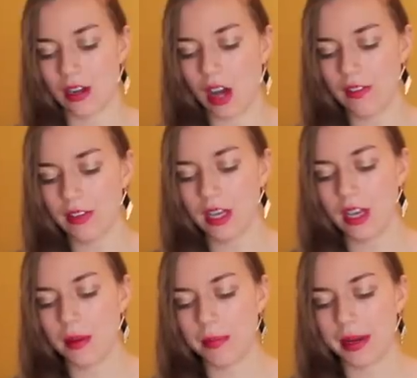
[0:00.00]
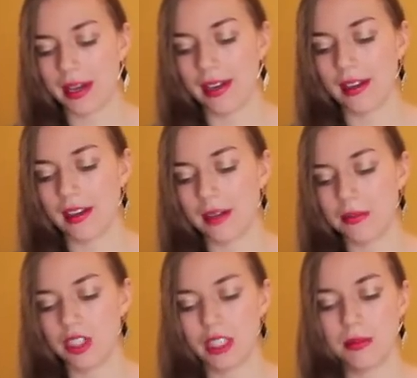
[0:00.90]
off. But
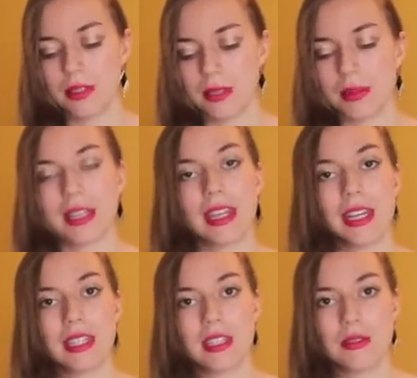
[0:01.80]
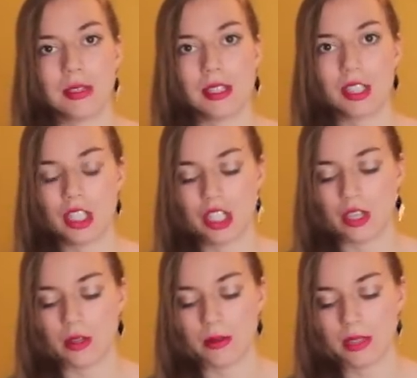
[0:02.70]
just simple tape like this is really good to
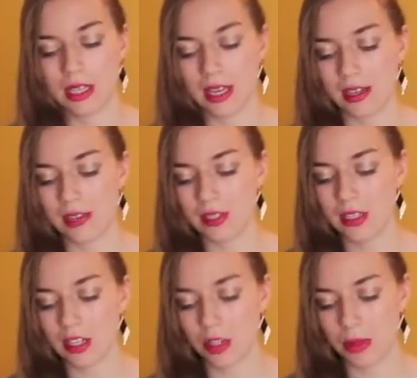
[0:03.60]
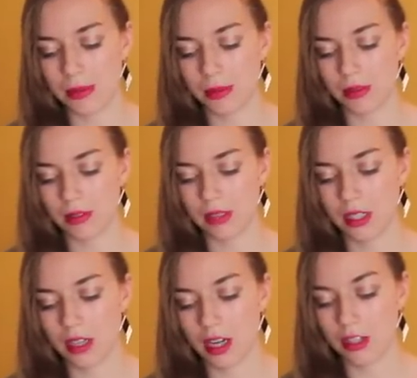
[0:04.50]
use, and I've seen other people,
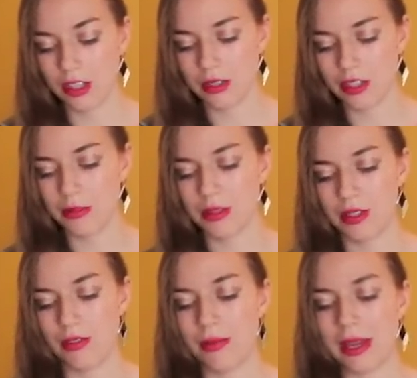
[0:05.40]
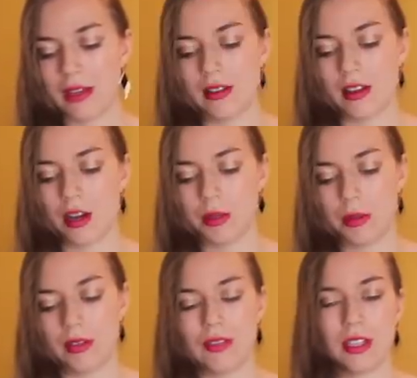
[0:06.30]
other YouTubers who've made
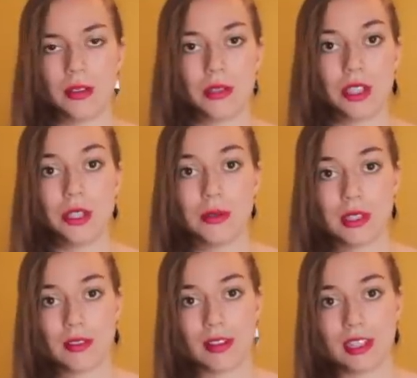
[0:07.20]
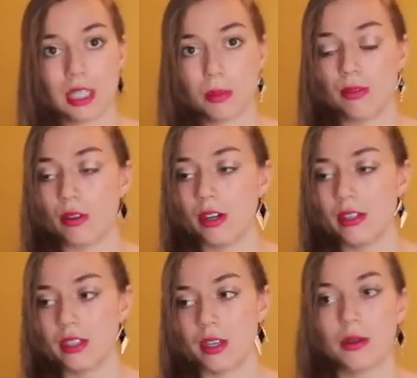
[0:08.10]
Omnipod videos use stuff like this before,
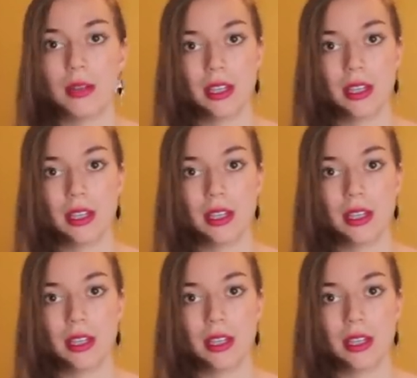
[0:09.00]
so